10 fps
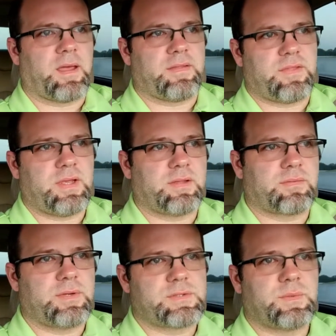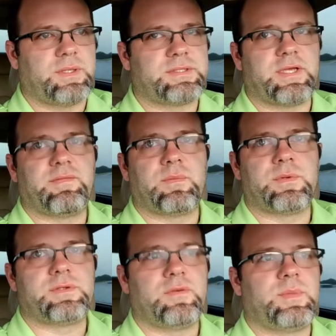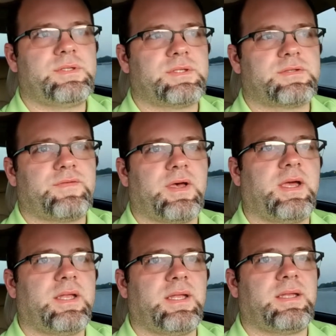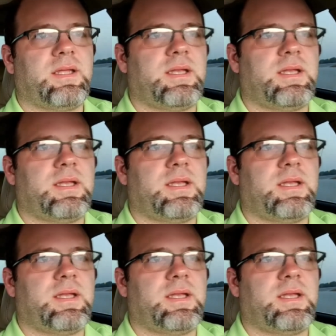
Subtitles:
I think a 327 would do me just fine in